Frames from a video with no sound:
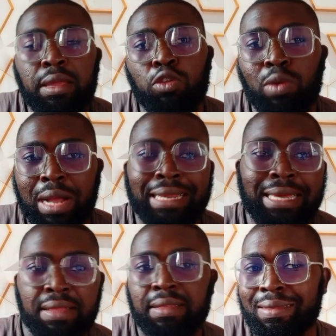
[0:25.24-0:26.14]
you can
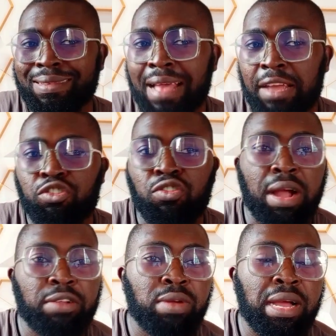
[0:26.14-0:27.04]
get
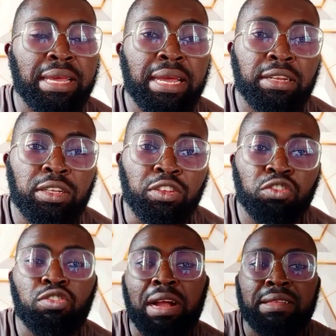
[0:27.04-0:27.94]
sidetracked, you can get
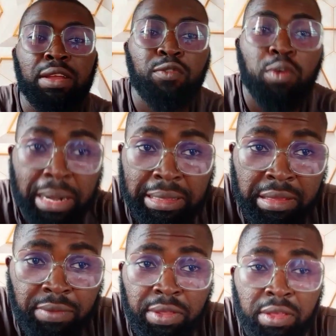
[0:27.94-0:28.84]
distracted from
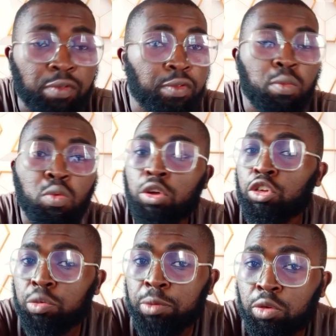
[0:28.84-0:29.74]
activities, from work you
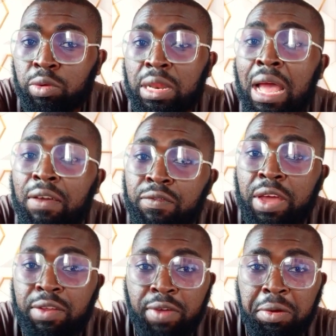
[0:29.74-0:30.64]
should be doing
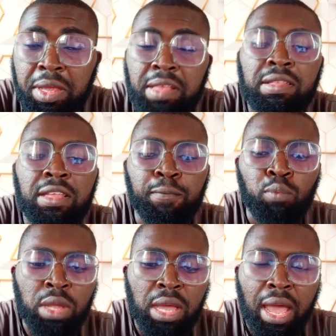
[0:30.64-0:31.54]
very, very easily.
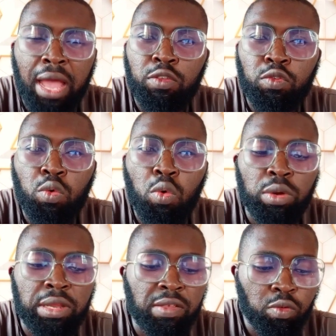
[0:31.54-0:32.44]
And so,
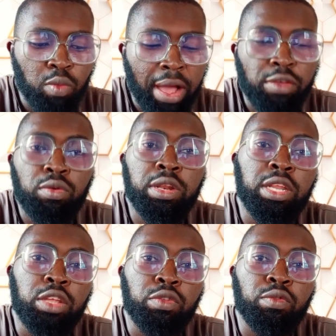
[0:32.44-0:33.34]
this is why you
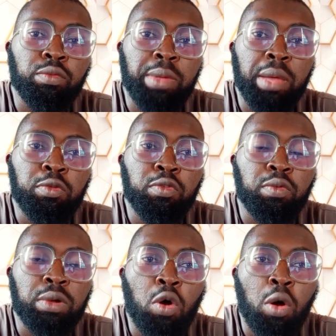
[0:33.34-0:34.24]
need to be able to
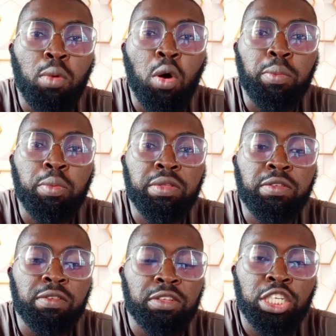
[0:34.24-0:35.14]
come up with
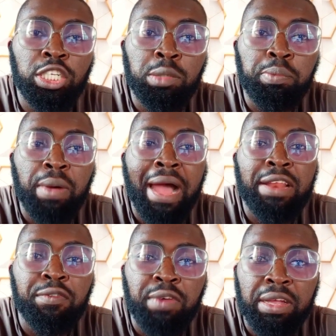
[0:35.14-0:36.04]
cheap and
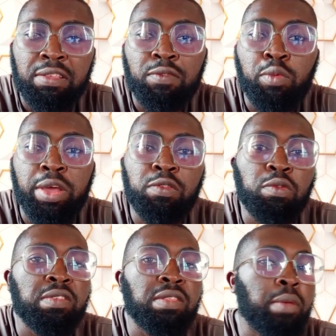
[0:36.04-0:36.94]
effective ways to
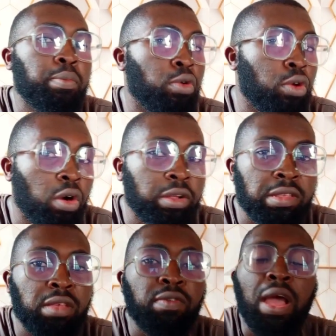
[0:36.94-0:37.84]
stay
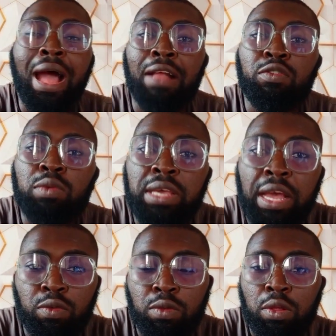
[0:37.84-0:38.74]
productive and to
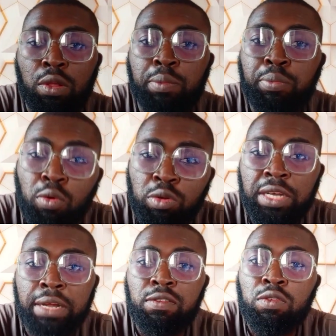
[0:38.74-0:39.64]
get the
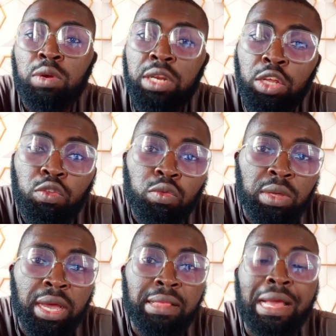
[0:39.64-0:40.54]
projects you need to
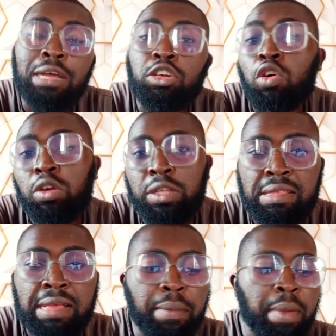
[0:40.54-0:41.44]
get done in
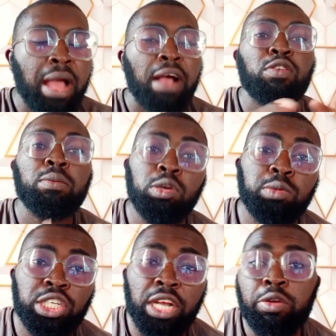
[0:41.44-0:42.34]
time. And so, I'm going to be
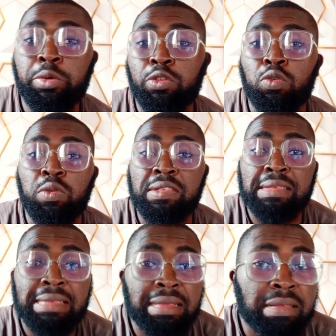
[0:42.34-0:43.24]
sharing with you
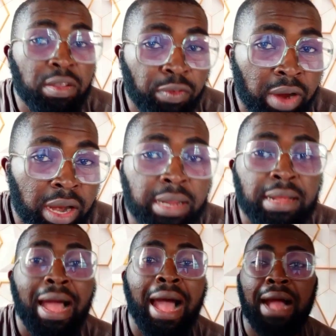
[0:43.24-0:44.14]
6 different
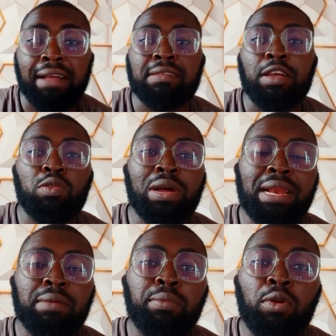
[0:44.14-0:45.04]
hacks that you can
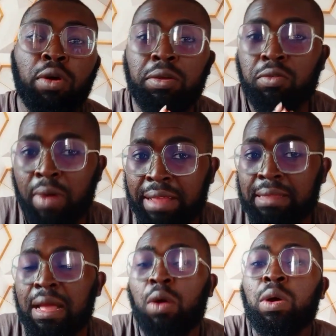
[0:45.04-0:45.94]
employ right
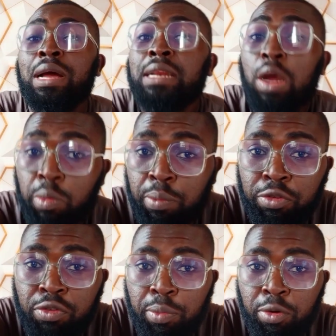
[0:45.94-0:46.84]
now that will
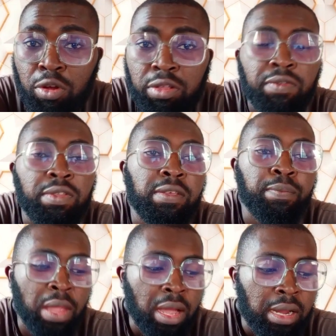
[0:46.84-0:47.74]
boost your productivity.
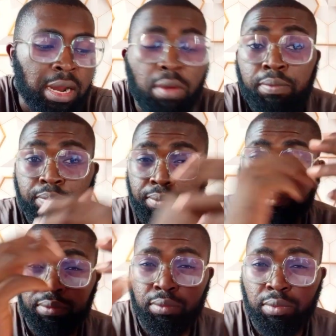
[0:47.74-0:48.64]
Now,
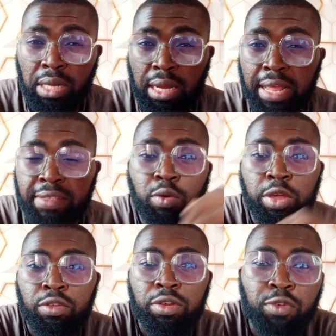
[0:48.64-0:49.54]
let's go
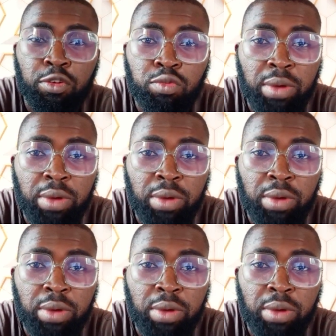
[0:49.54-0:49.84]
into the first